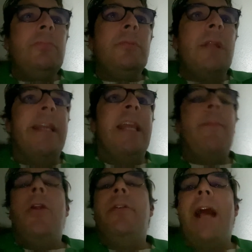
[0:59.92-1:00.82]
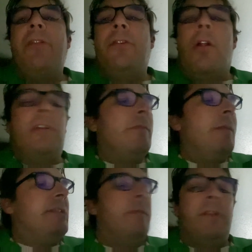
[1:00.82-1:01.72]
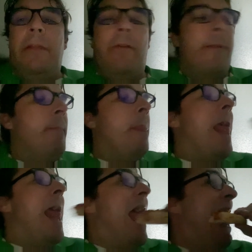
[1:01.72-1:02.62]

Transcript: I keep $100,000 for myself to live on.